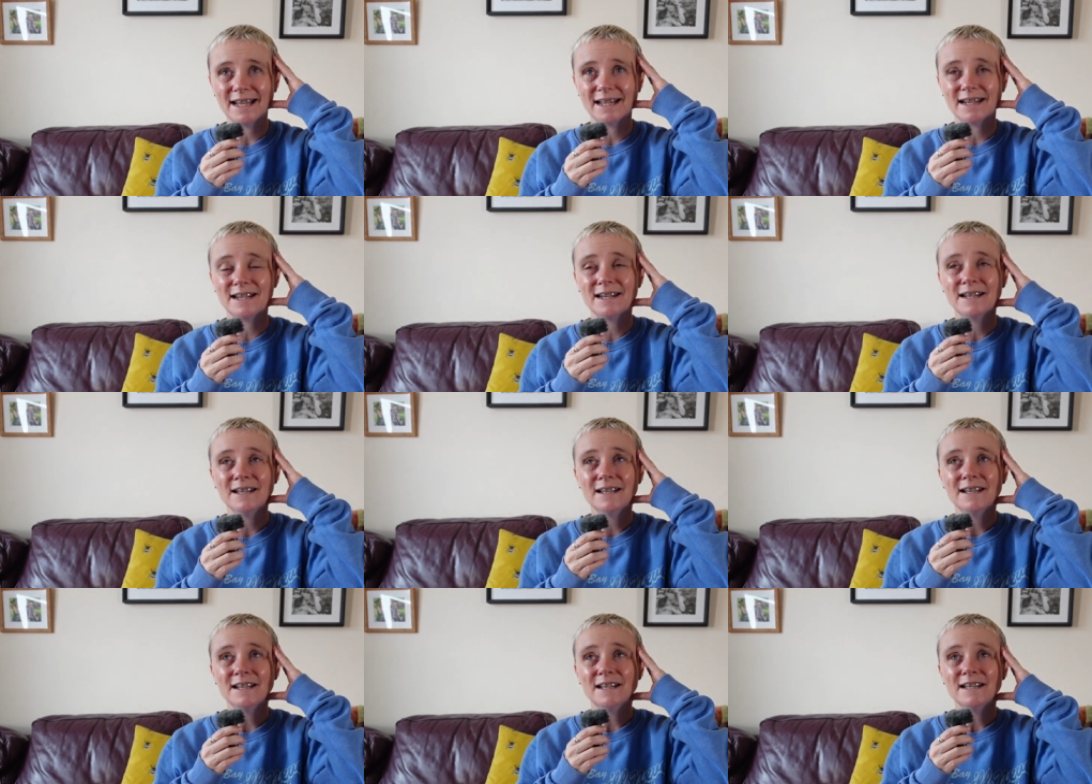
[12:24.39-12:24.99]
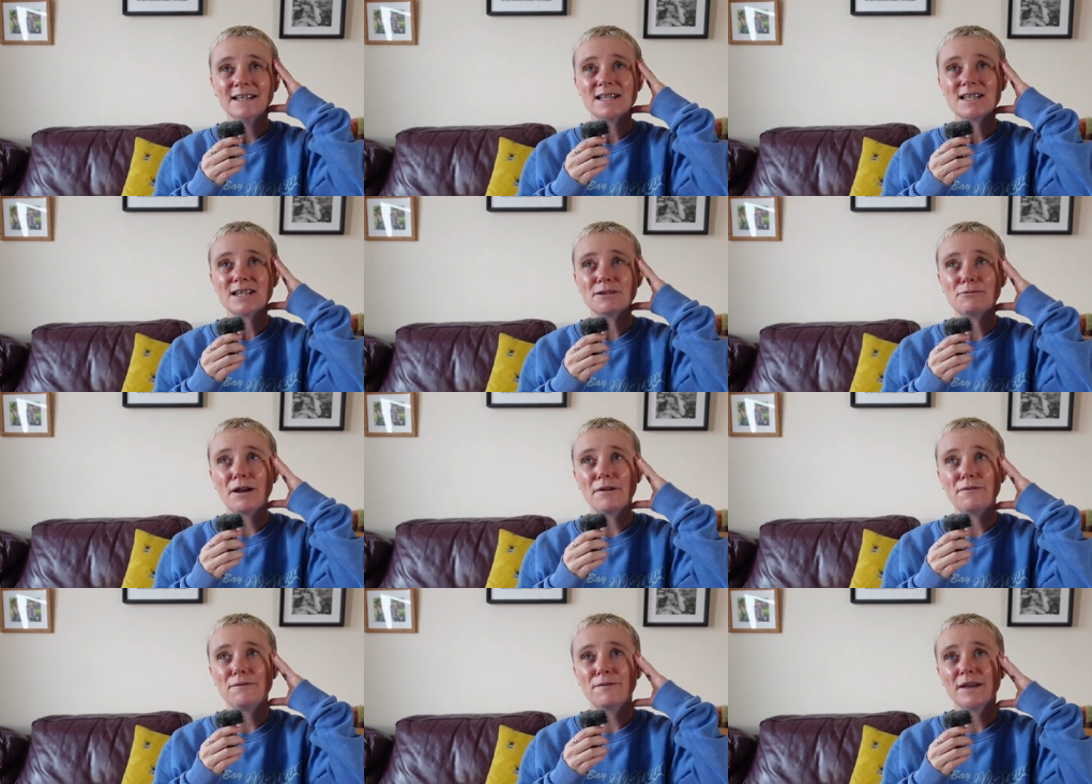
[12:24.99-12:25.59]
And so
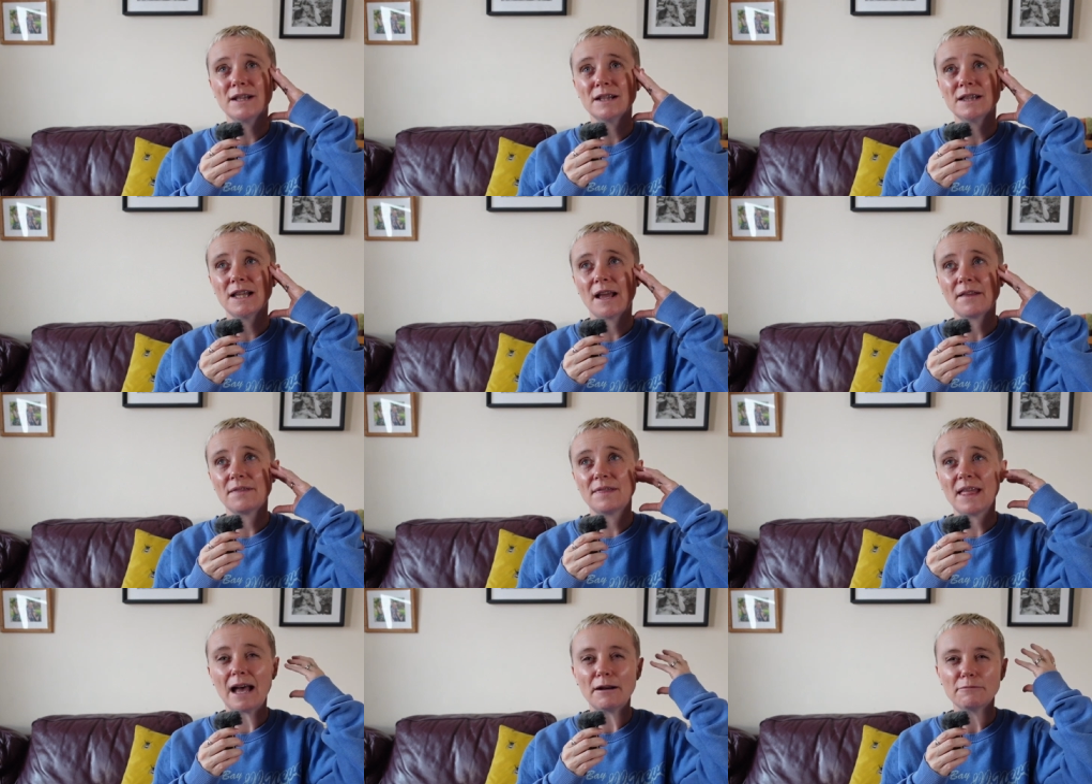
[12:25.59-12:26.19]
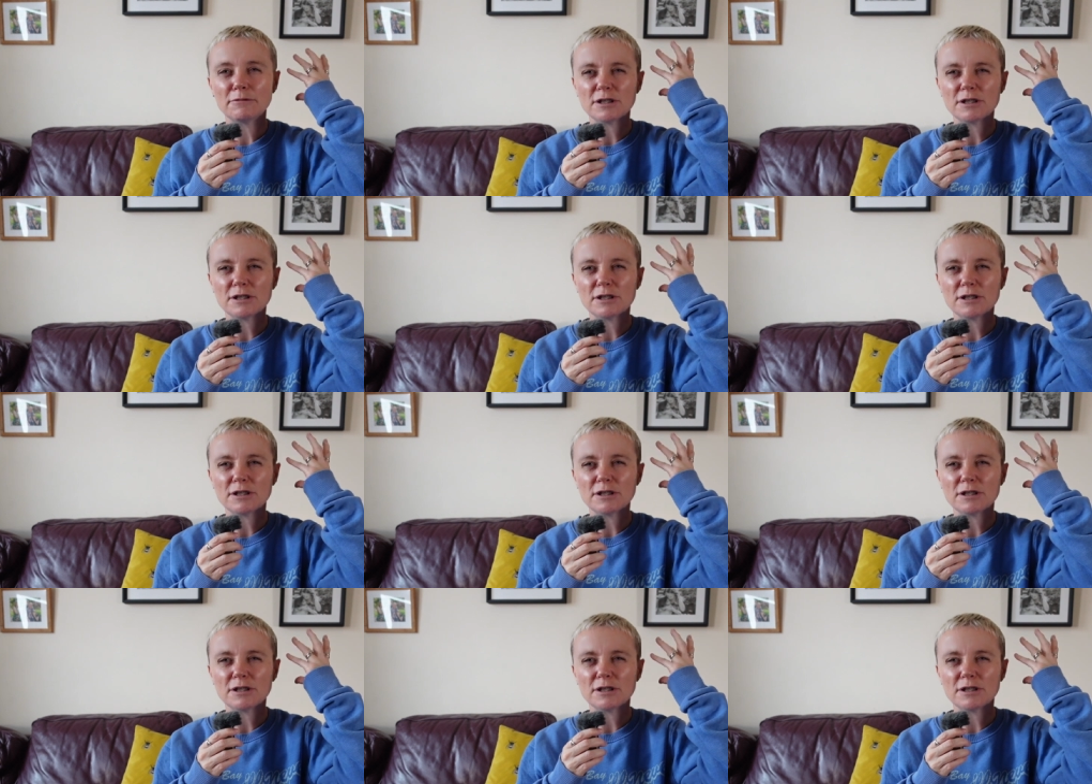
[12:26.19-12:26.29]
I feel like that